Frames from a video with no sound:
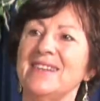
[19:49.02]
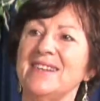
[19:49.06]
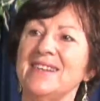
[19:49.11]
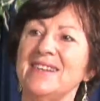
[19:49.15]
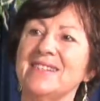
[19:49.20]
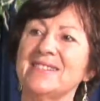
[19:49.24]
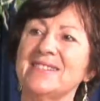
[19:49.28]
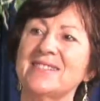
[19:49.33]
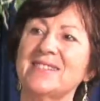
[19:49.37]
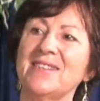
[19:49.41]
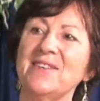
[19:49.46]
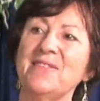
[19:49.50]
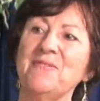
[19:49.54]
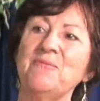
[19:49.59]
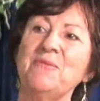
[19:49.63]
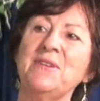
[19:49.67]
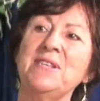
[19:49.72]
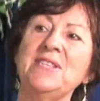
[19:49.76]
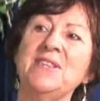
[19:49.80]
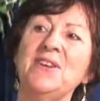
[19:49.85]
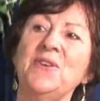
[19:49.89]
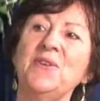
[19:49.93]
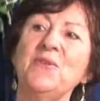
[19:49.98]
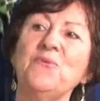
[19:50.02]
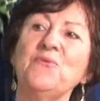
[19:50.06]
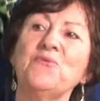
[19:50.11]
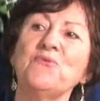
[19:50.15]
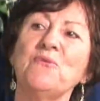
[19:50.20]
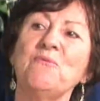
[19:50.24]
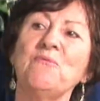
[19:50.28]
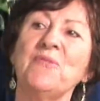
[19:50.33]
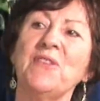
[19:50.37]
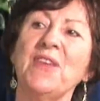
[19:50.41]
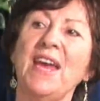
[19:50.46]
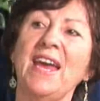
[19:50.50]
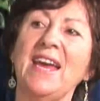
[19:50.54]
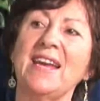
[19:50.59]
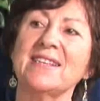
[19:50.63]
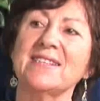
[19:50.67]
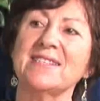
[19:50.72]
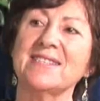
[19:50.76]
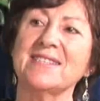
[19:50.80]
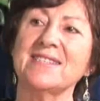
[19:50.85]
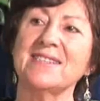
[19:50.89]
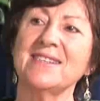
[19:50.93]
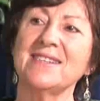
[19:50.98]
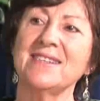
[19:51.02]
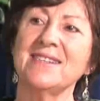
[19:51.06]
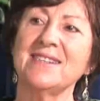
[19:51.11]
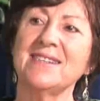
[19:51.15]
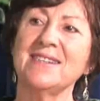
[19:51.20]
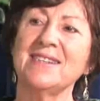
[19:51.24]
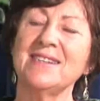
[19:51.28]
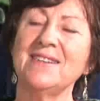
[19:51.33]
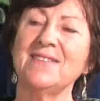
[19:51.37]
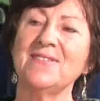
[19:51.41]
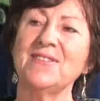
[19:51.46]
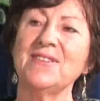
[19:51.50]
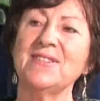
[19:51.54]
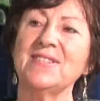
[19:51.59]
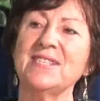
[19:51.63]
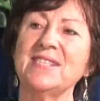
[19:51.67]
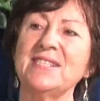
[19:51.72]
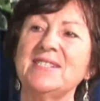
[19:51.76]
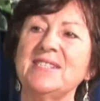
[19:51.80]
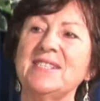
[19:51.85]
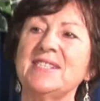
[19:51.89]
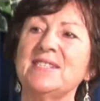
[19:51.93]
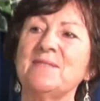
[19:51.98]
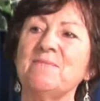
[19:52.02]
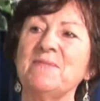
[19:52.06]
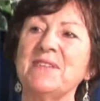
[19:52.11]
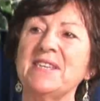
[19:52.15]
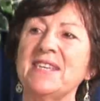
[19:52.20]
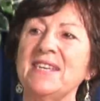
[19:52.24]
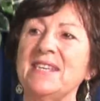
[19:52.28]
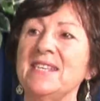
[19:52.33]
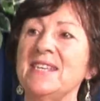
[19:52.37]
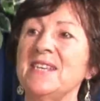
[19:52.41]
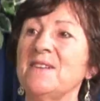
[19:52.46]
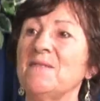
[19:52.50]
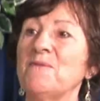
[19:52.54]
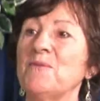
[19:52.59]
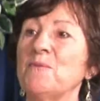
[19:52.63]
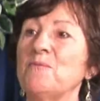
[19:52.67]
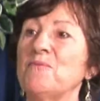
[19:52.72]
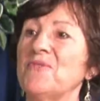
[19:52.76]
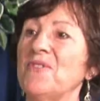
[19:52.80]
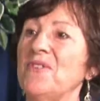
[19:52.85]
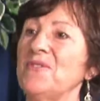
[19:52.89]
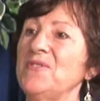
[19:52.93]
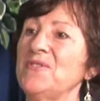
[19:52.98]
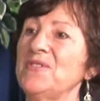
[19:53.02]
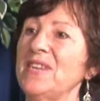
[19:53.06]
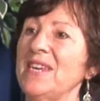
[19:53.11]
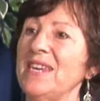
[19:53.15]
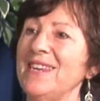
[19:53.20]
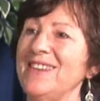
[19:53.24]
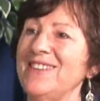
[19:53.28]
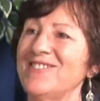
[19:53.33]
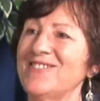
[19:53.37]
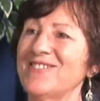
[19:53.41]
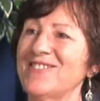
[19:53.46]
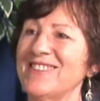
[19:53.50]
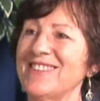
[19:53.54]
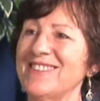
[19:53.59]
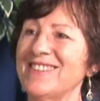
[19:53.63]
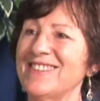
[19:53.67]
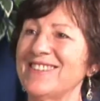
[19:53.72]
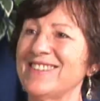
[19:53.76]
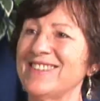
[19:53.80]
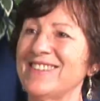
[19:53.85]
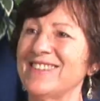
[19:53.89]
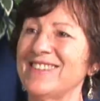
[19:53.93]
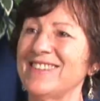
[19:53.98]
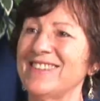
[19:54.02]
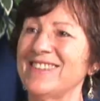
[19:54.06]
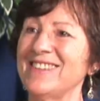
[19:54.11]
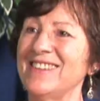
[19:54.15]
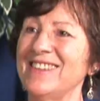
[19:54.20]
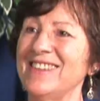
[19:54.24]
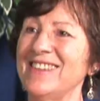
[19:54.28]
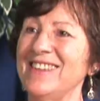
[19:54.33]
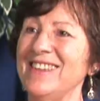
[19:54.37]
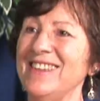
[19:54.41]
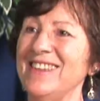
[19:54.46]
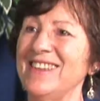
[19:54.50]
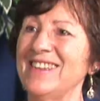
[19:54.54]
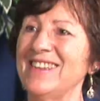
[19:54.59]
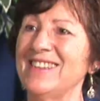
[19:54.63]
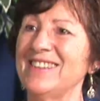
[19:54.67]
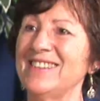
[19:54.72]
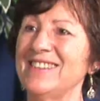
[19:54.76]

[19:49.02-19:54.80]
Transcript: And so we know from that that this is the beginning of the Bronze Age. Wow.